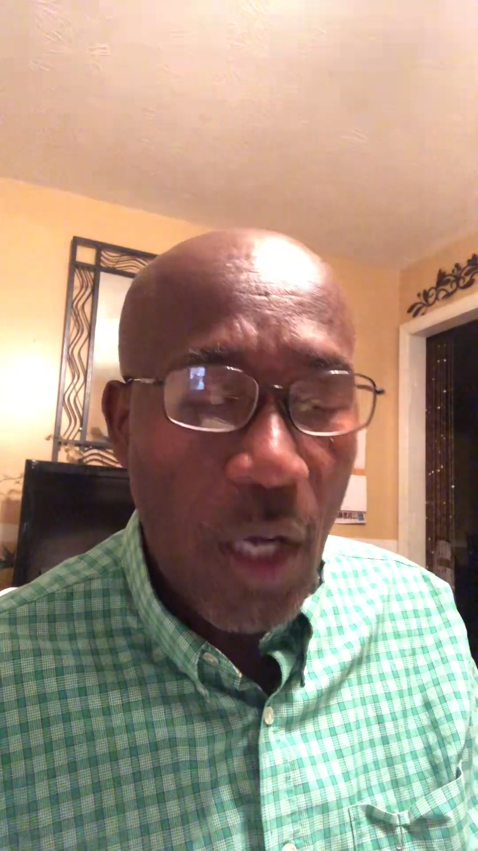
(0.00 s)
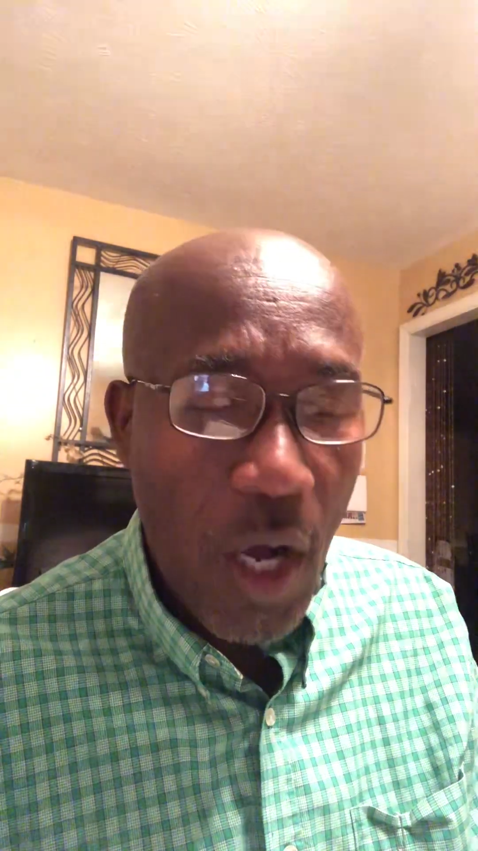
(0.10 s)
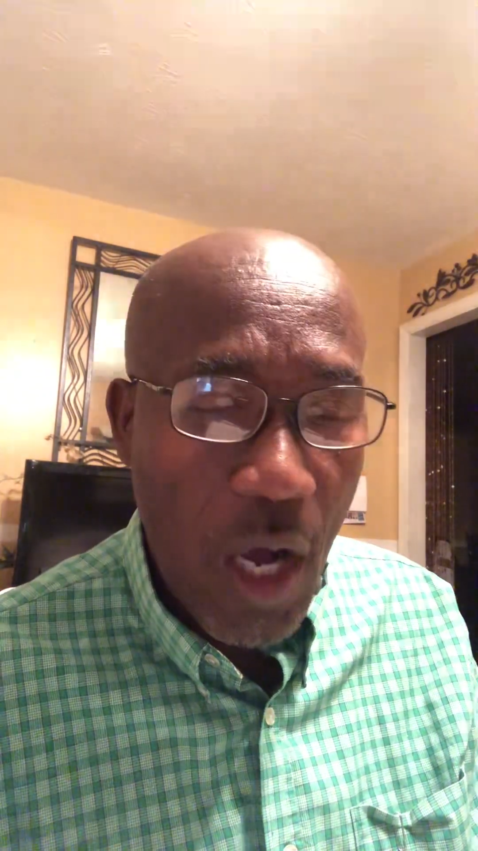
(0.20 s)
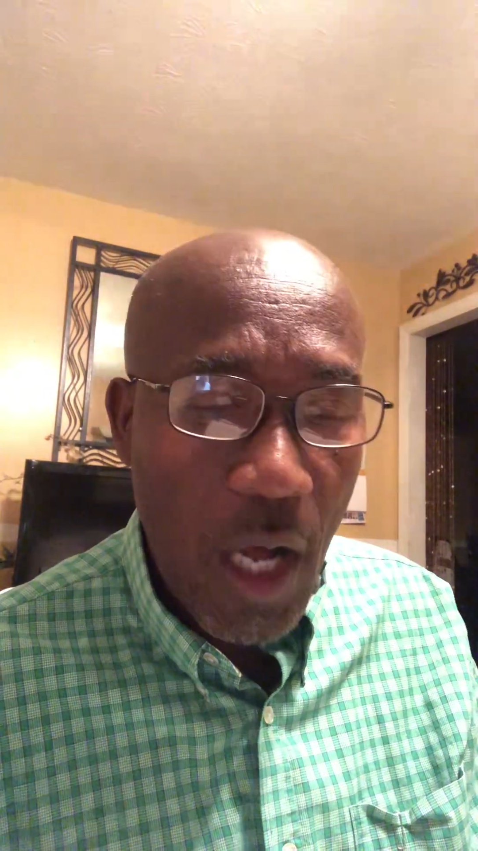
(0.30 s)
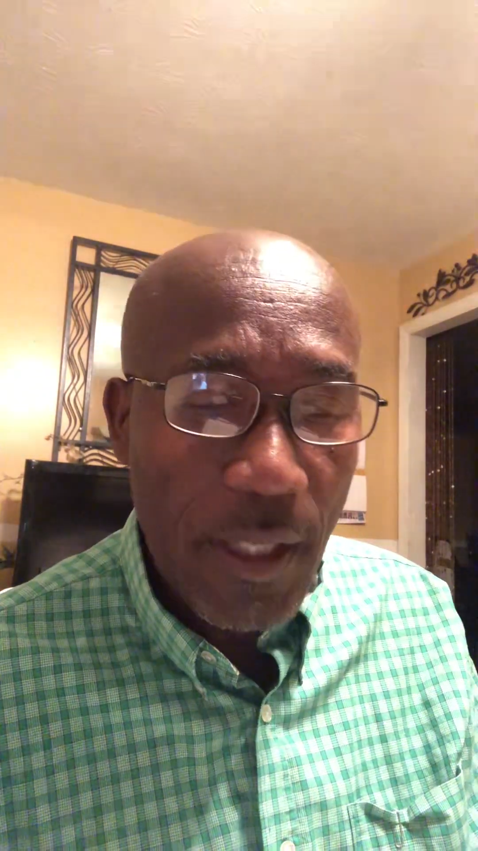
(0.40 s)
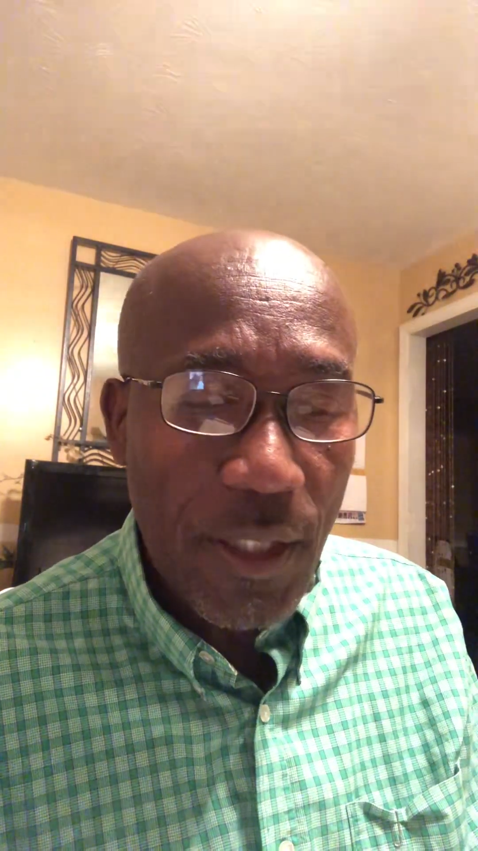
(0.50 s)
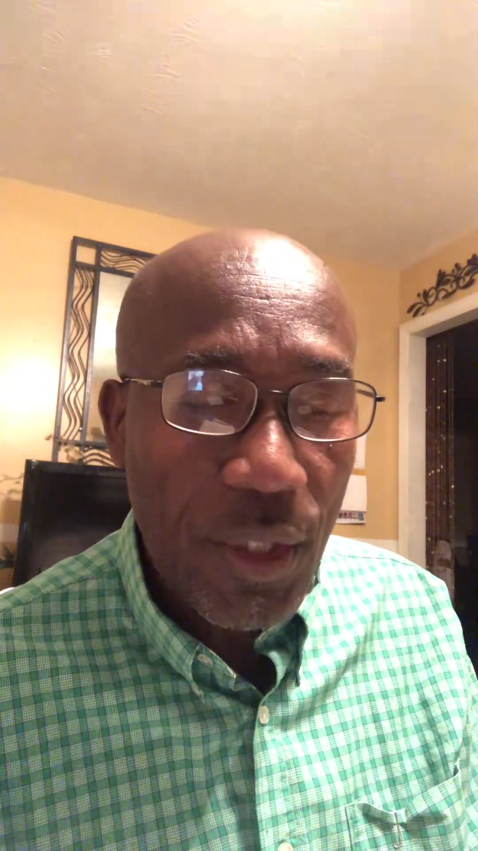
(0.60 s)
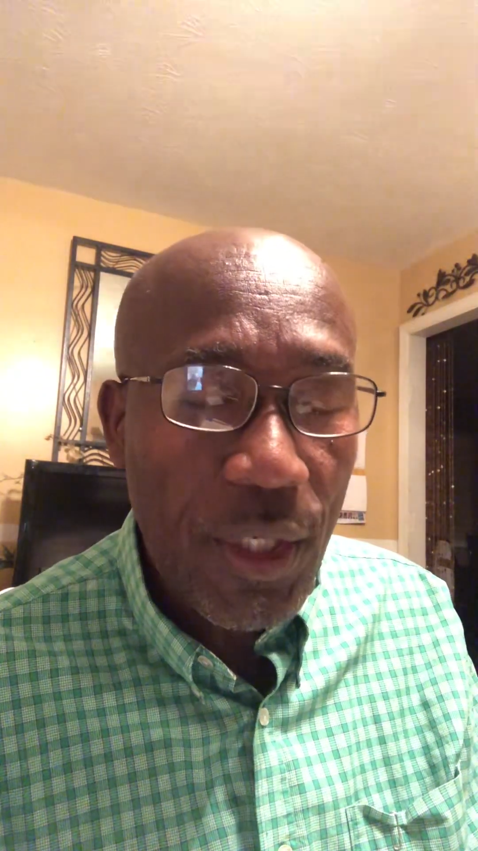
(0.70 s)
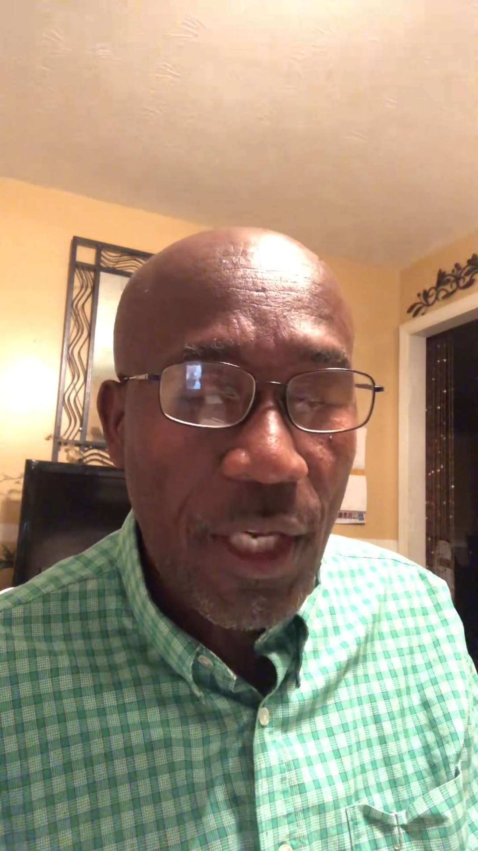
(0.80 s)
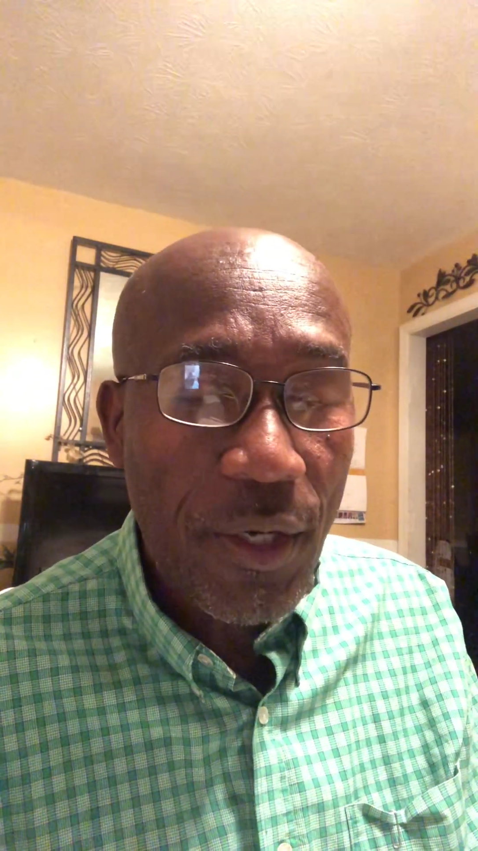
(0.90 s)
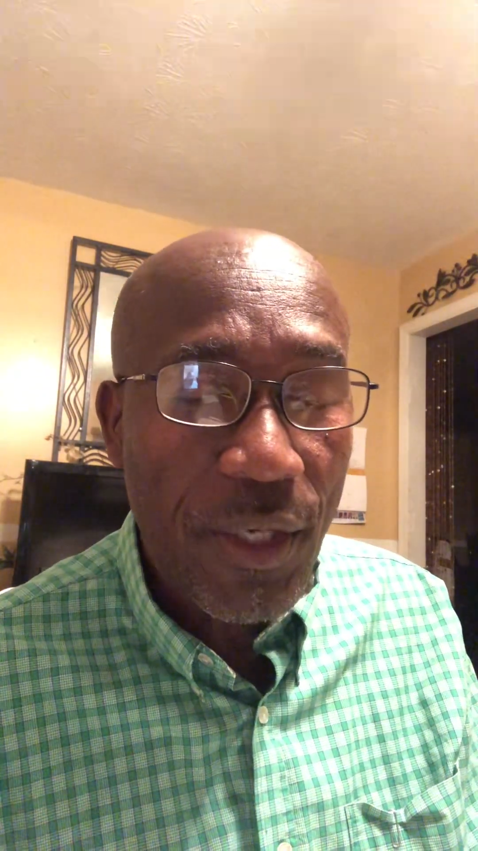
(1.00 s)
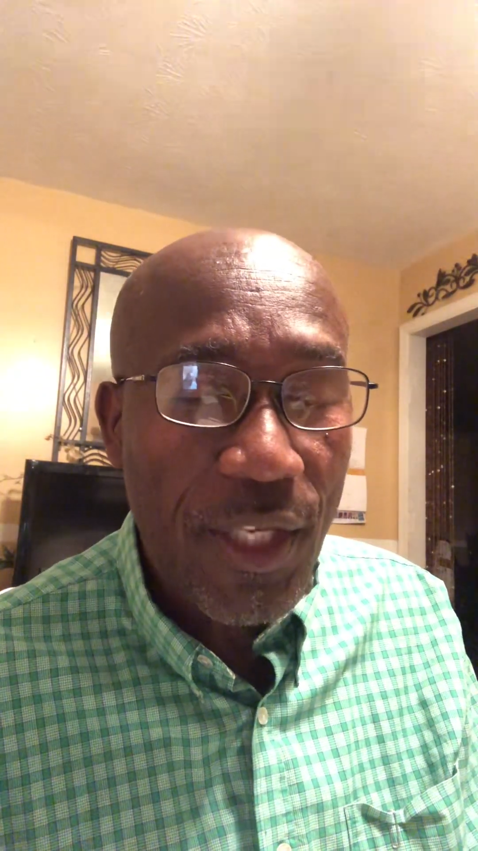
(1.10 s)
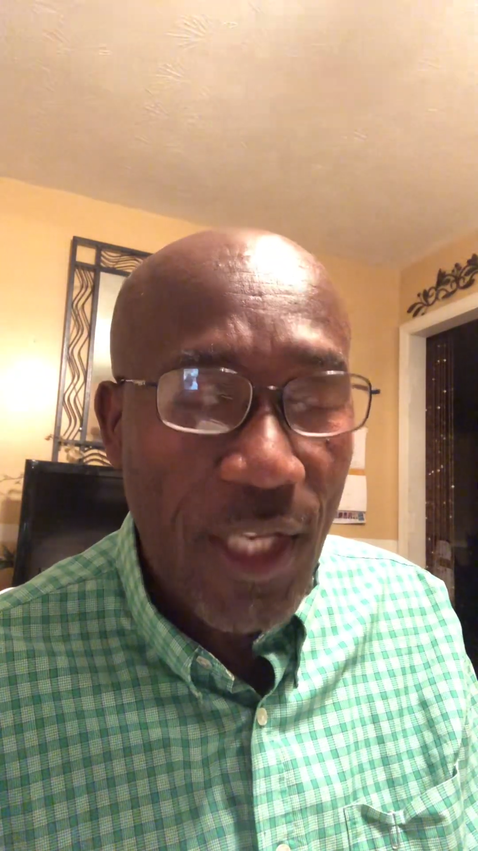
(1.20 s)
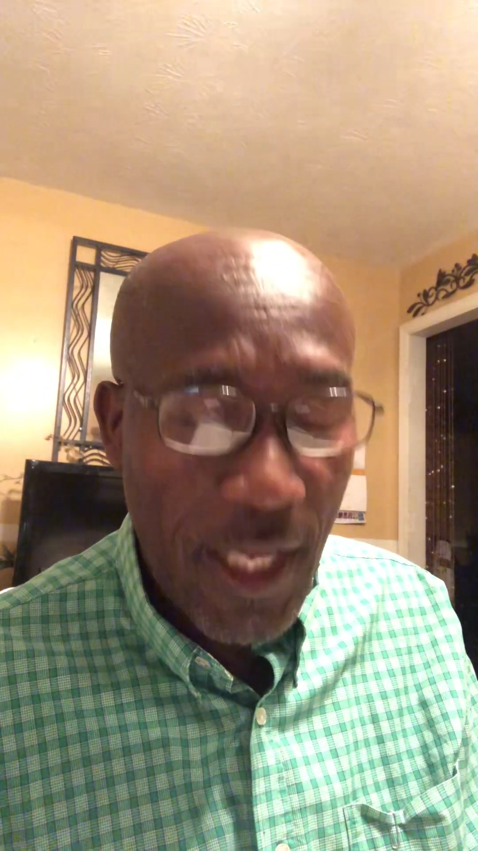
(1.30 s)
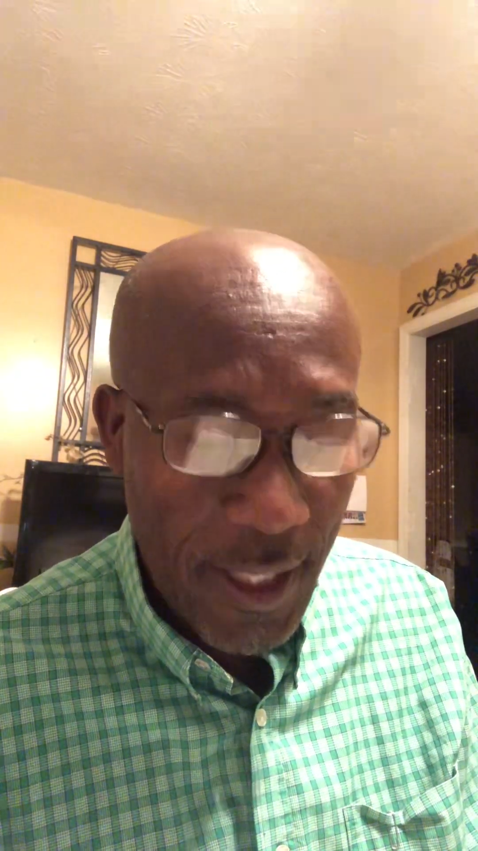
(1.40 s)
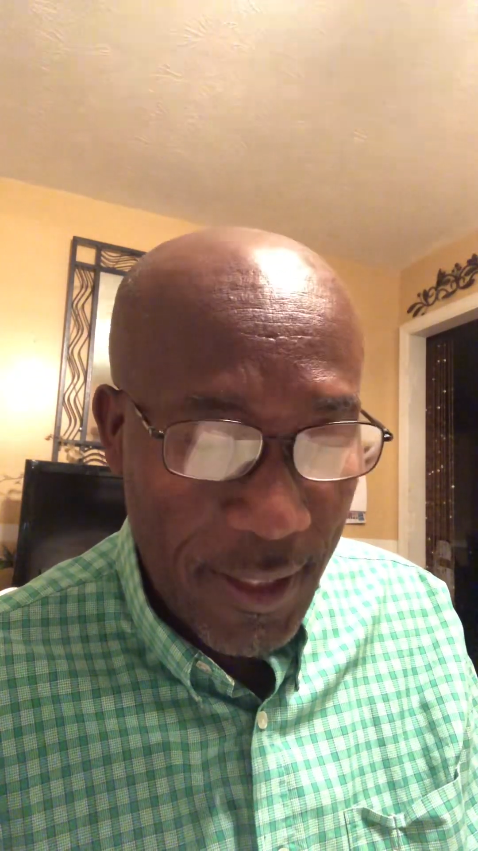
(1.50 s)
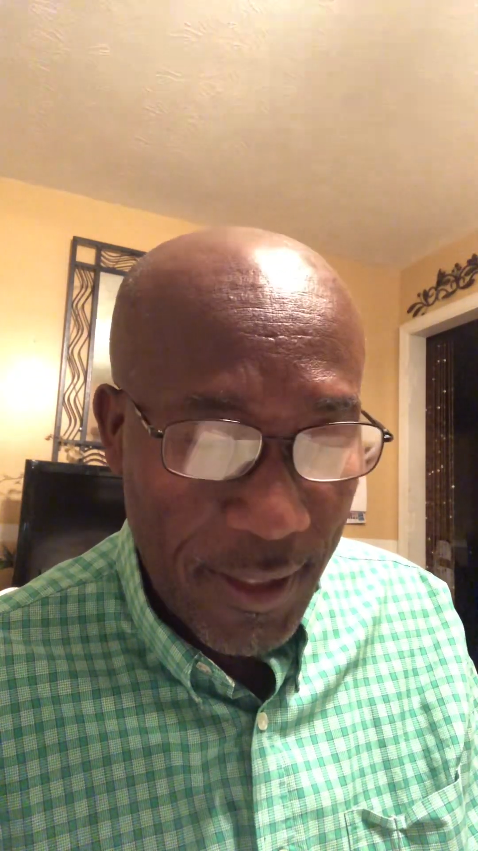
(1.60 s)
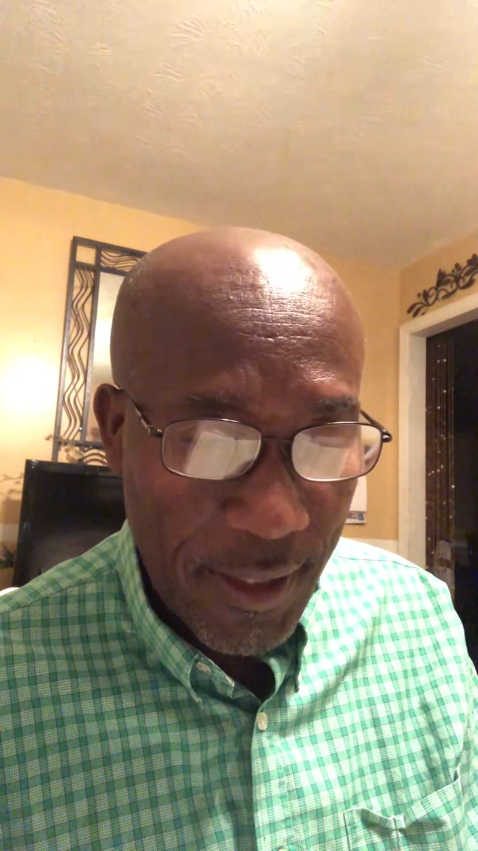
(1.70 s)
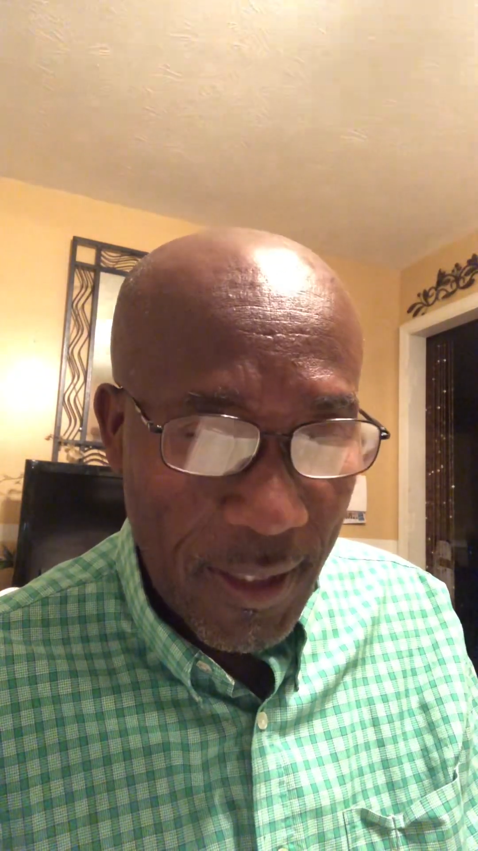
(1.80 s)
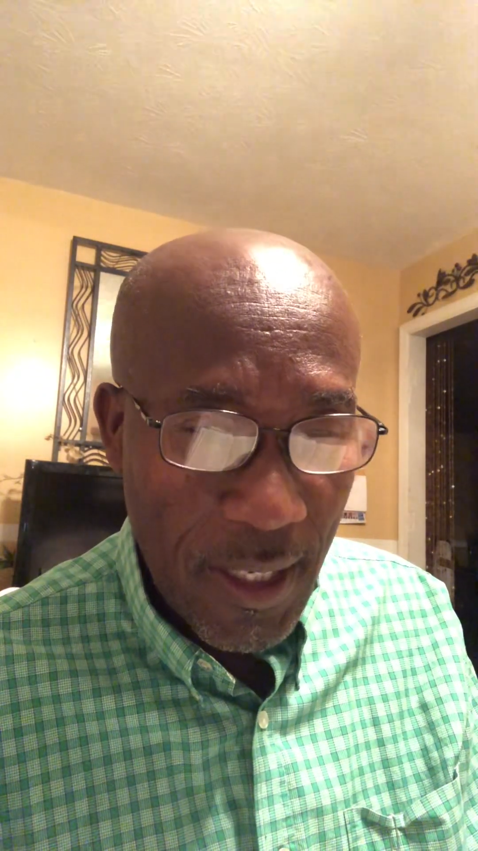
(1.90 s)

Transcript: on to their sins.